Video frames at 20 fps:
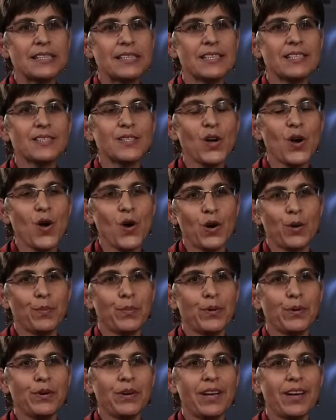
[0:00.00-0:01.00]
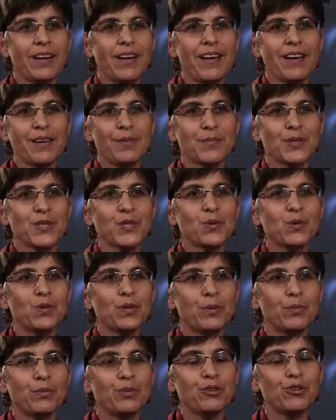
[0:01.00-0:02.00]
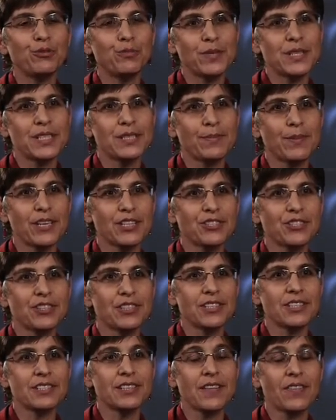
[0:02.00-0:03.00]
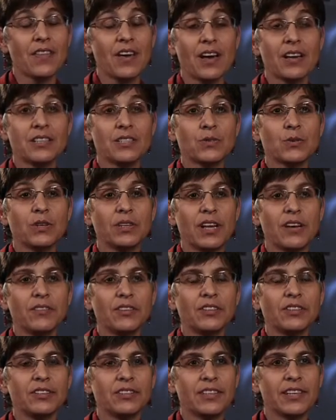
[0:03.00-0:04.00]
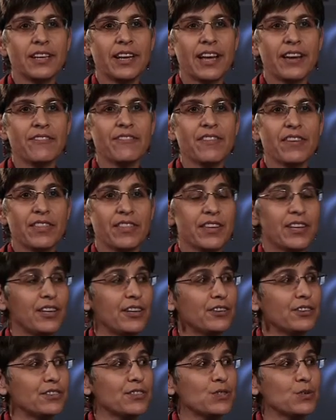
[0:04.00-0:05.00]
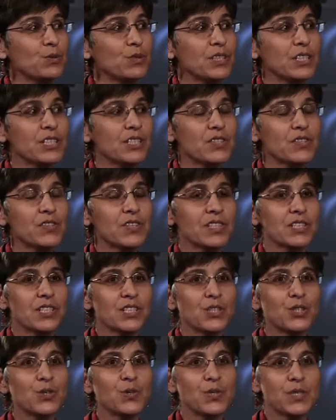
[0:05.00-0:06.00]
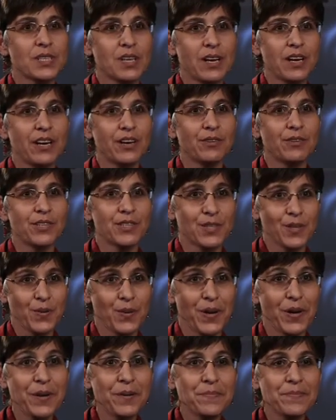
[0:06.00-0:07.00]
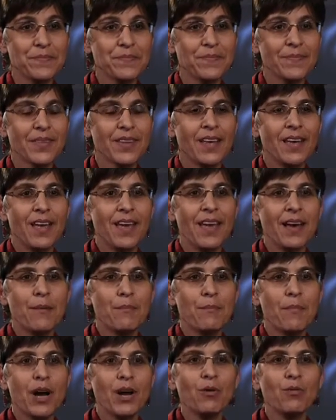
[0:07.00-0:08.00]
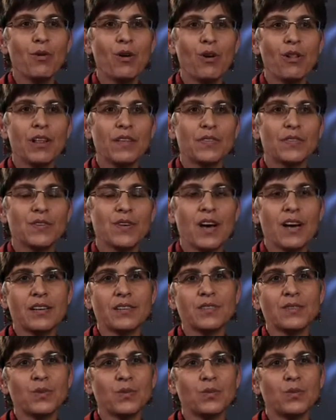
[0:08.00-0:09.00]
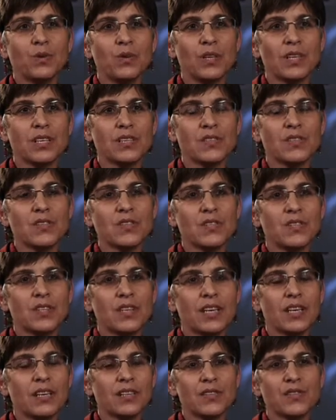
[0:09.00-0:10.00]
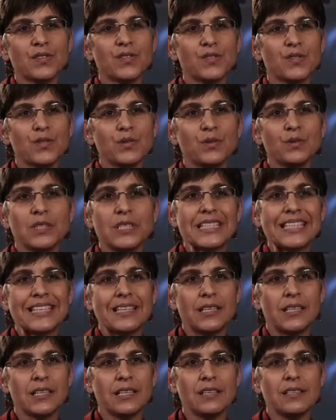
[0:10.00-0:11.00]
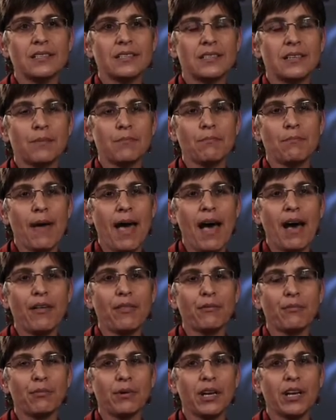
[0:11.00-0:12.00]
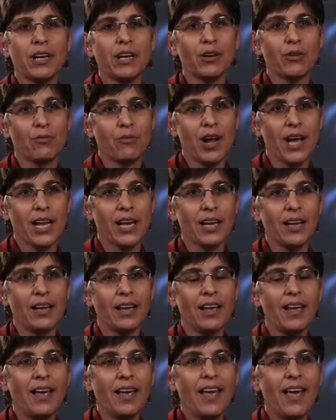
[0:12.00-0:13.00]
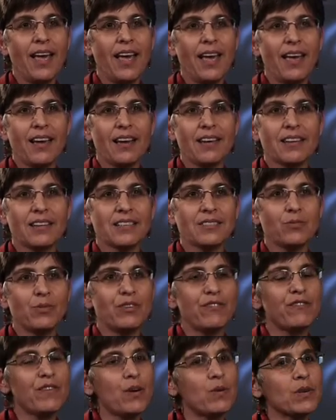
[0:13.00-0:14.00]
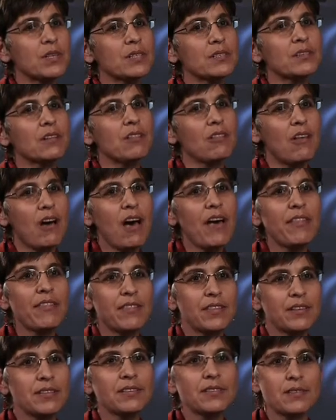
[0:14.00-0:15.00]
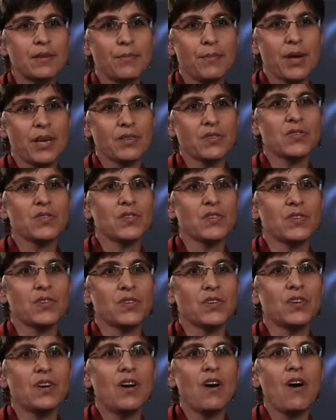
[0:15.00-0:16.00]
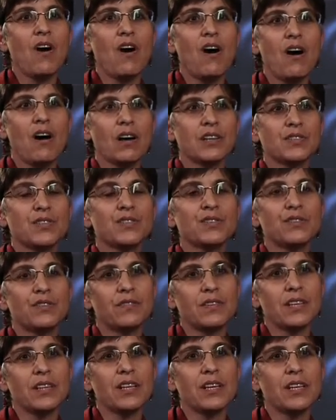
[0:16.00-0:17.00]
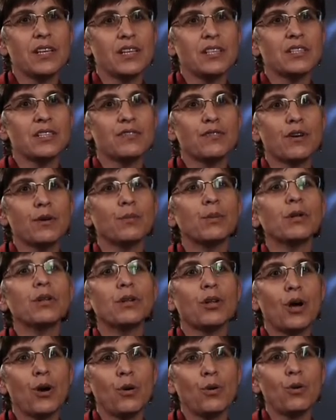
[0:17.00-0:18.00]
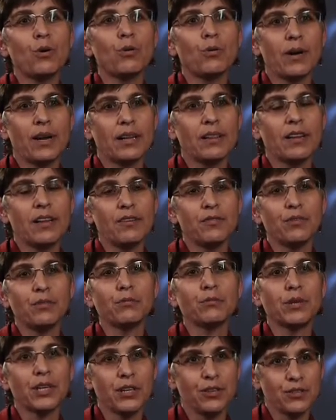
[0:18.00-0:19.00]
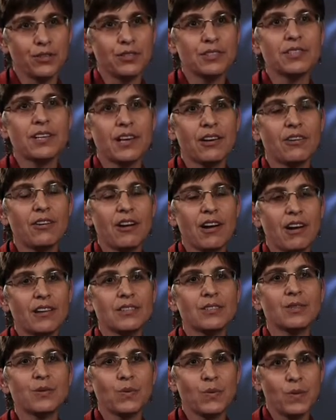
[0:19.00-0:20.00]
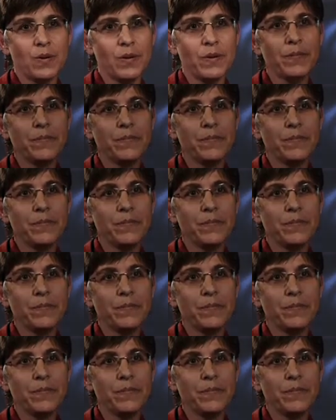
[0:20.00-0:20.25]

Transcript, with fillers: Lisa Harper, and I am a school improvement specialist at the high school level in Amphitheater School District in Tucson, Arizona. My role at the high school is to look at student needs in math, reading, and writing. And we focused a lot this semester on serving the needs of our below grade level readers at our high school.